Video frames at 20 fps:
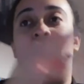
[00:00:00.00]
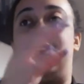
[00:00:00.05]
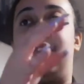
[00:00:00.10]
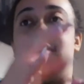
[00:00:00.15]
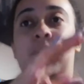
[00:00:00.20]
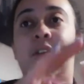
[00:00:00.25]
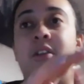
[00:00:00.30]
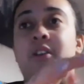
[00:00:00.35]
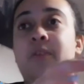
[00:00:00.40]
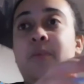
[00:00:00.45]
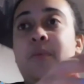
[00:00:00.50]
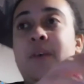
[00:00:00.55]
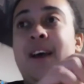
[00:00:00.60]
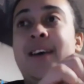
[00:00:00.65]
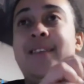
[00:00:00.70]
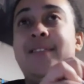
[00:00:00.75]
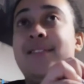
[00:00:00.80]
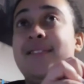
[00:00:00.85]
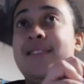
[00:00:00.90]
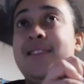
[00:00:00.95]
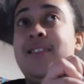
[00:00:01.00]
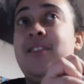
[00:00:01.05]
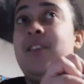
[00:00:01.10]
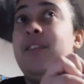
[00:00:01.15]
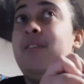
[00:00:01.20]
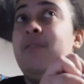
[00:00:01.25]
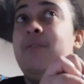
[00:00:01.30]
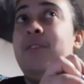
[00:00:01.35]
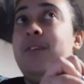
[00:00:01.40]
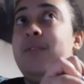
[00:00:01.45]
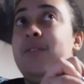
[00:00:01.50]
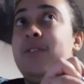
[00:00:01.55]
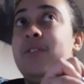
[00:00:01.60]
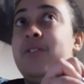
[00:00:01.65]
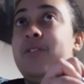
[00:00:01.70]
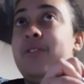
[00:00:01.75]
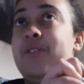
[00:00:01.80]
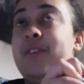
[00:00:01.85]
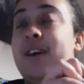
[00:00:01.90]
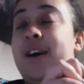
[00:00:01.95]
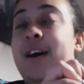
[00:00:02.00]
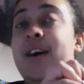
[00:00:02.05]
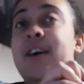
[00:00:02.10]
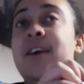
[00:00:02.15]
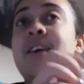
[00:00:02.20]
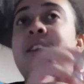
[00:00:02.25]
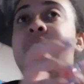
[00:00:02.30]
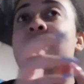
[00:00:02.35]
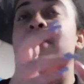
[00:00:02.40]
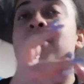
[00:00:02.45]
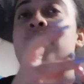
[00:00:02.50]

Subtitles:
so there's gonna be a lot of cancers in there, don't really want to do that.